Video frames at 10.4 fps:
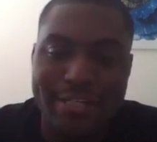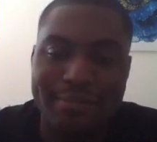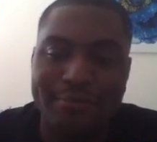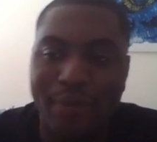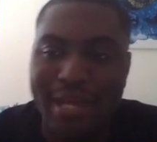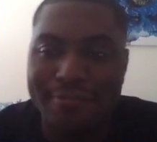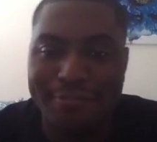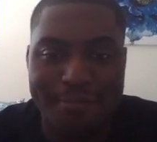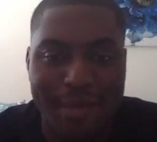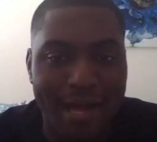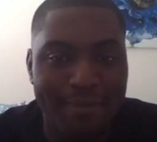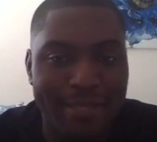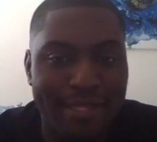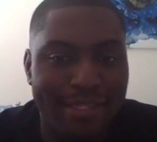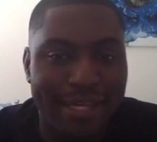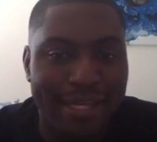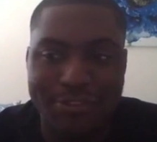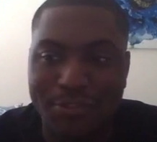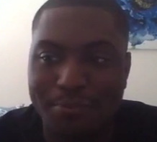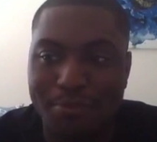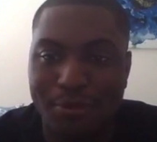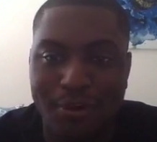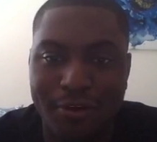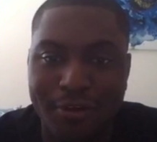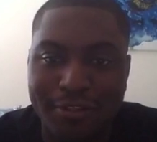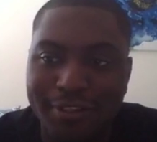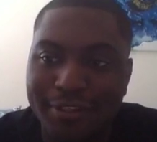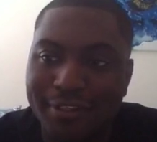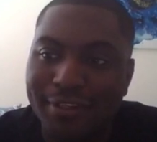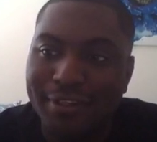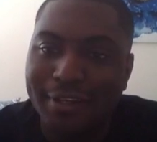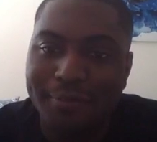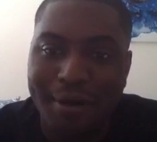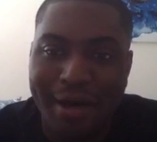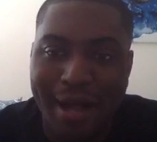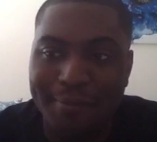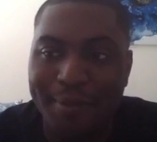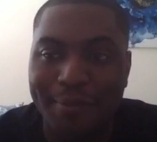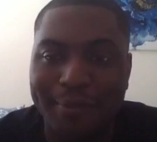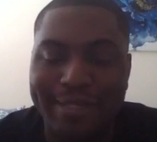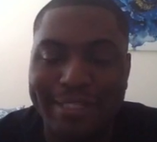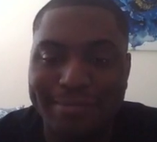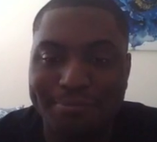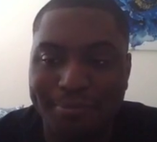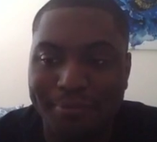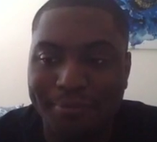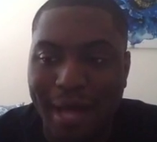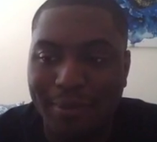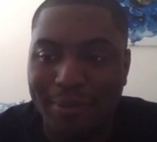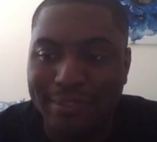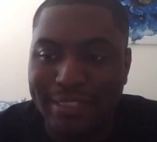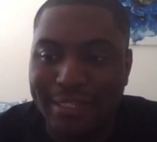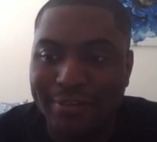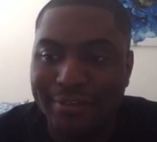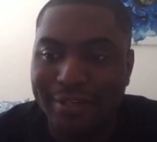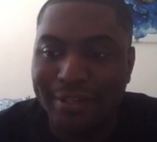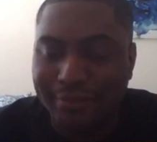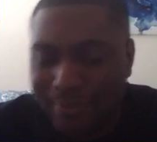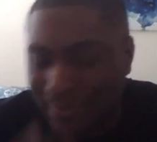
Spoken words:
gym waiting for Bobby, and they got into a brawl. But I remember it because Bobby was heel, and